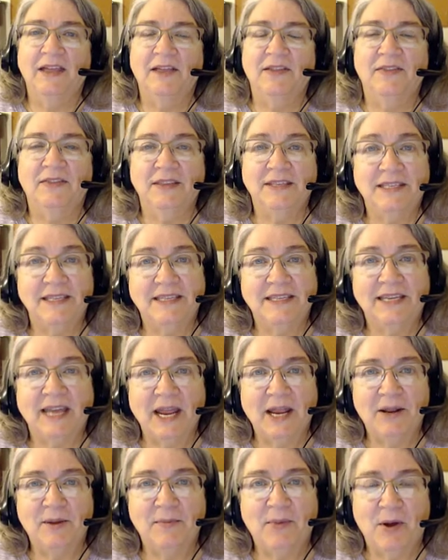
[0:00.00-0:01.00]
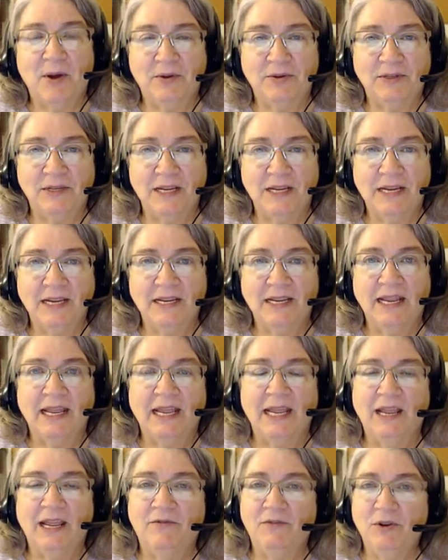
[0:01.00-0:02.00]
This is Diana Baldi.
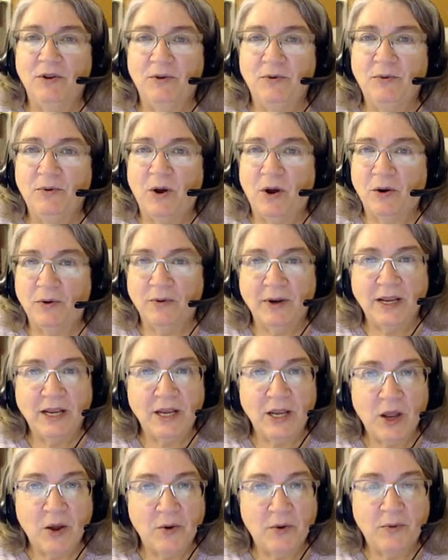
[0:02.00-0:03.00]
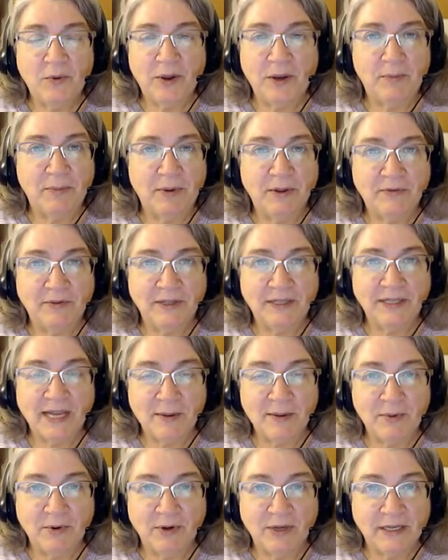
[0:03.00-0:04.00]
If you already know what a pivot
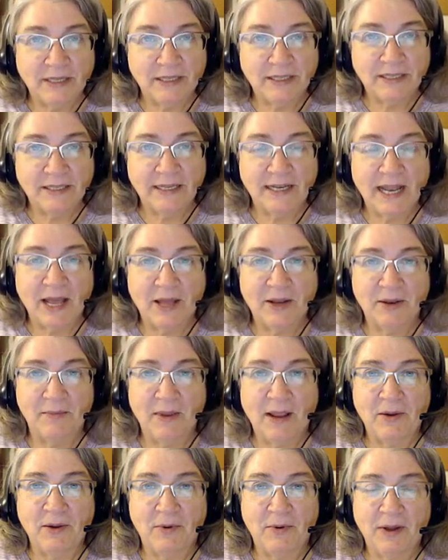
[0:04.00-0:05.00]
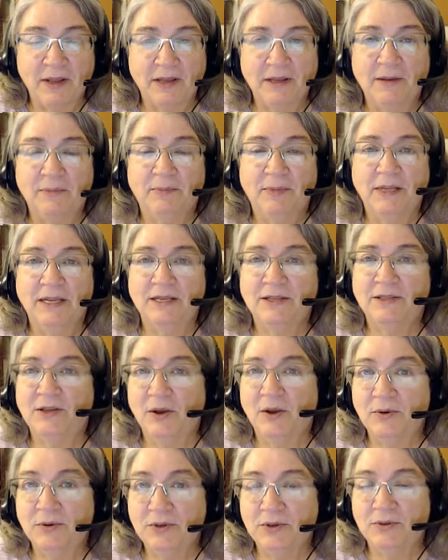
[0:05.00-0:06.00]
table is and how to make one, please
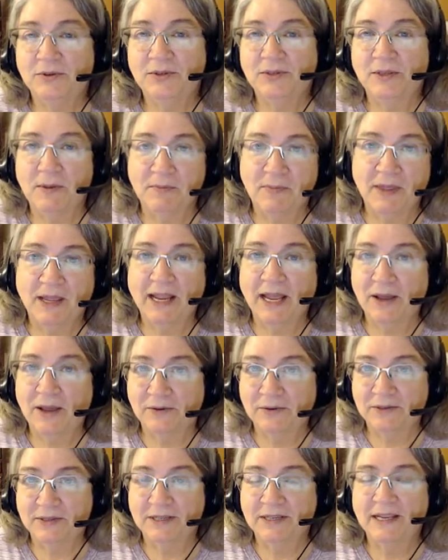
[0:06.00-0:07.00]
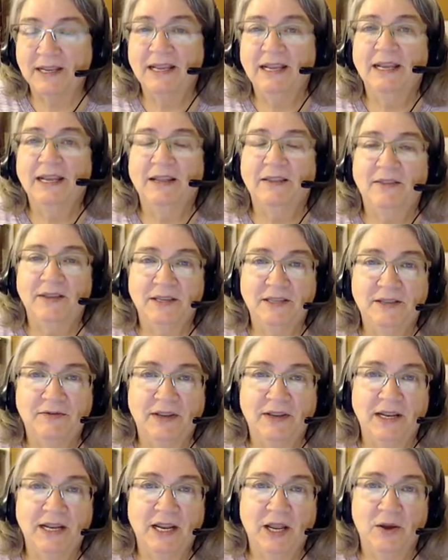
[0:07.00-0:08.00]
go do something else. This
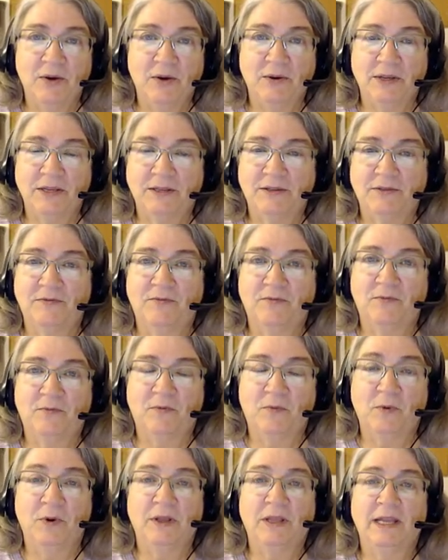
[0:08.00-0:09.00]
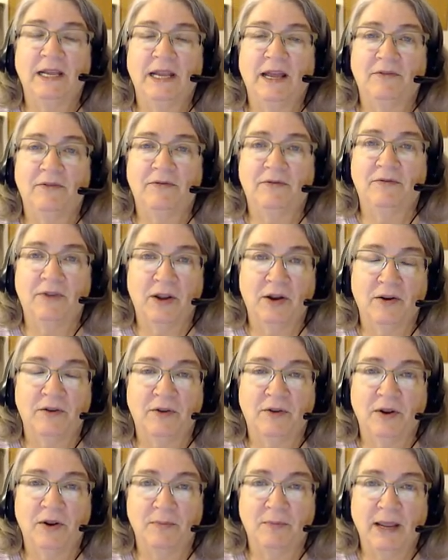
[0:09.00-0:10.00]
video is really a
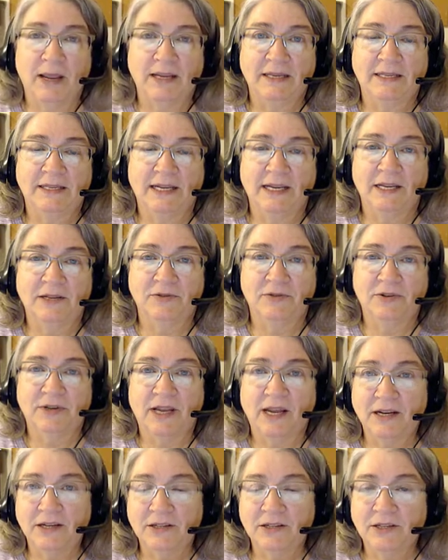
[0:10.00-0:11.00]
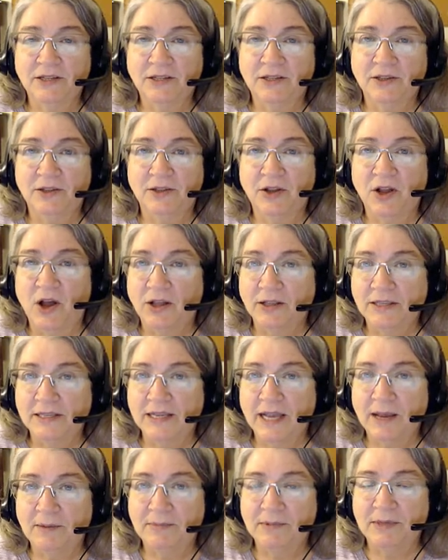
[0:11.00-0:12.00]
very basic introduction to the
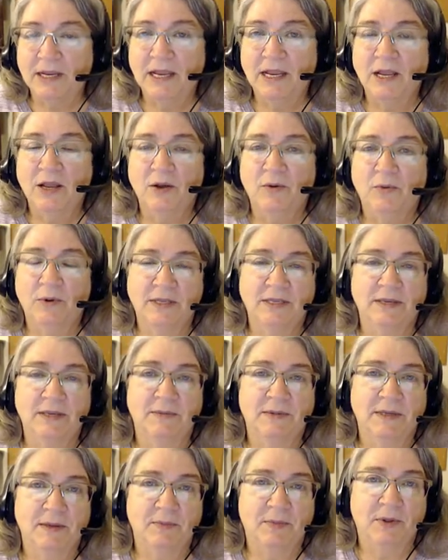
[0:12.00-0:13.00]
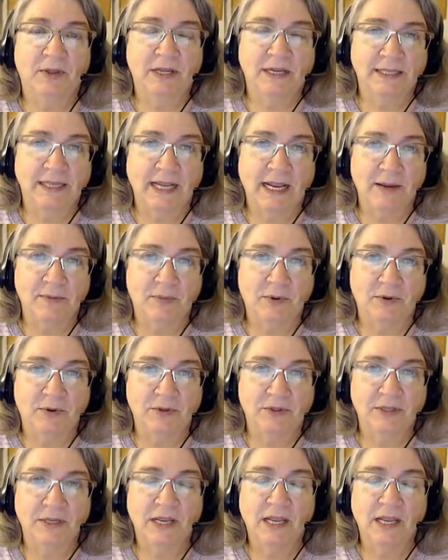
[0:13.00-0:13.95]
concept with some simple examples.